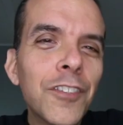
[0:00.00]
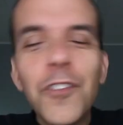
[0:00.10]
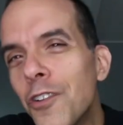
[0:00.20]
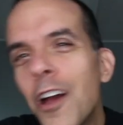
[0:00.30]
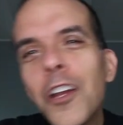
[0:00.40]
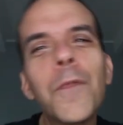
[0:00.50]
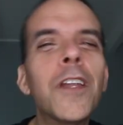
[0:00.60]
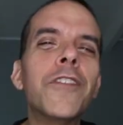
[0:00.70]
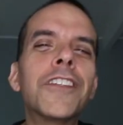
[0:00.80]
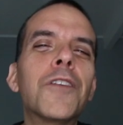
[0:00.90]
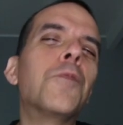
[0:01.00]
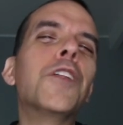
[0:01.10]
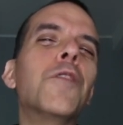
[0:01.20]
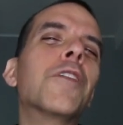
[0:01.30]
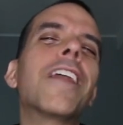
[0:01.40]
So, no documentary is
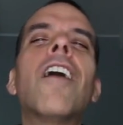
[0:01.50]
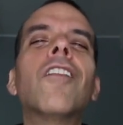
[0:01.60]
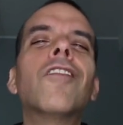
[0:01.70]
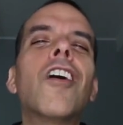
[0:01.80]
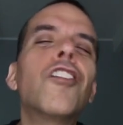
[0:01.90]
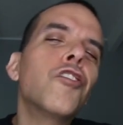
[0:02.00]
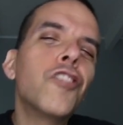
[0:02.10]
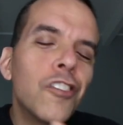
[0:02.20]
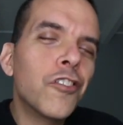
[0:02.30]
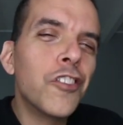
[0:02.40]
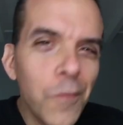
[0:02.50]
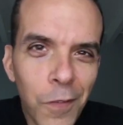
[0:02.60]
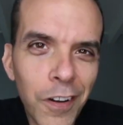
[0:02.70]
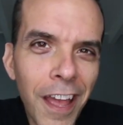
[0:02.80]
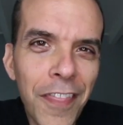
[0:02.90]
complete without a little
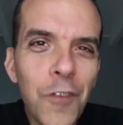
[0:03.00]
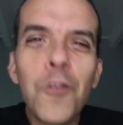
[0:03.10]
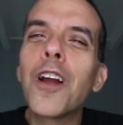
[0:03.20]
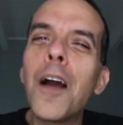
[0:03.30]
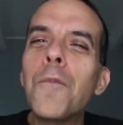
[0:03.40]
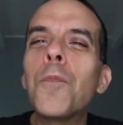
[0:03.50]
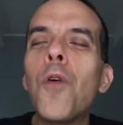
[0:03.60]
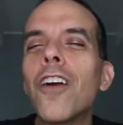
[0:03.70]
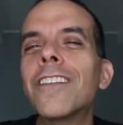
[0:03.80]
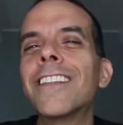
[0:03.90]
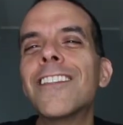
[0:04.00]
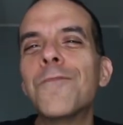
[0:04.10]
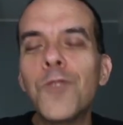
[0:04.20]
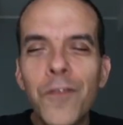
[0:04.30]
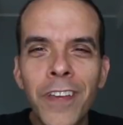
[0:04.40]
humor, and there were a couple parts in the
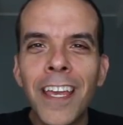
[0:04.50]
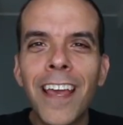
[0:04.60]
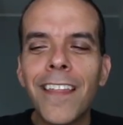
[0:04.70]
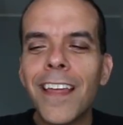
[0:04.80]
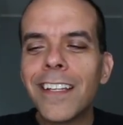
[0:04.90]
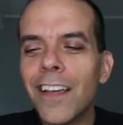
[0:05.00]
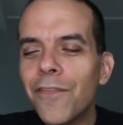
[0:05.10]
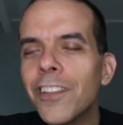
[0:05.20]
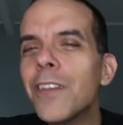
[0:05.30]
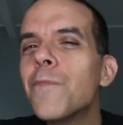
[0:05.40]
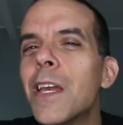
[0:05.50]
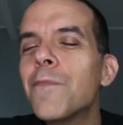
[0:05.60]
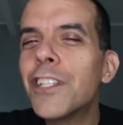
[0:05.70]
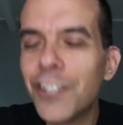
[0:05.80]
movie that definitely made me